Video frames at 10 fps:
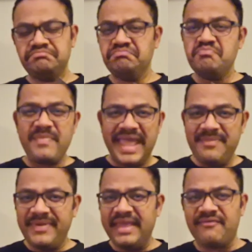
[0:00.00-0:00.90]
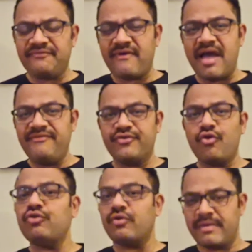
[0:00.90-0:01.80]
maybe a 5 year
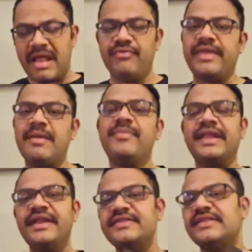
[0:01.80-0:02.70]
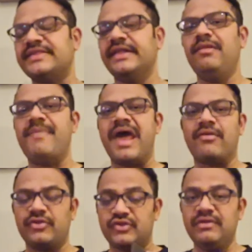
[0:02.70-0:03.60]
old or around there, but it is a single
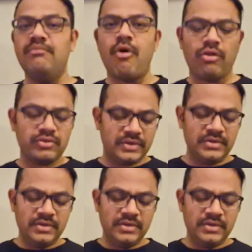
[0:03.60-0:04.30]
barrel single malt